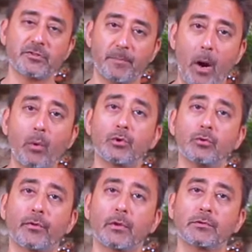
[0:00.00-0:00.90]
spout
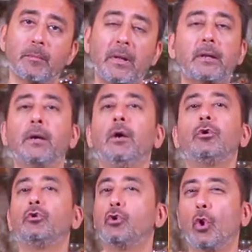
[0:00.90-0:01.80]
to froth the milk,
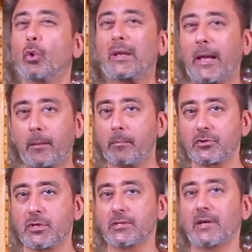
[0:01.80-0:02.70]
you don't get
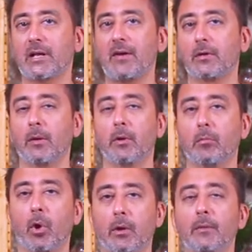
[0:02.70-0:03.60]
machines that have a double
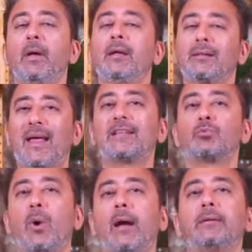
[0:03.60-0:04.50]
boiler. That's
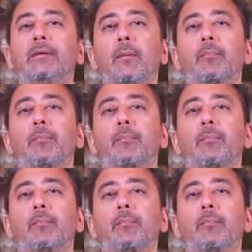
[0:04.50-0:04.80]
why the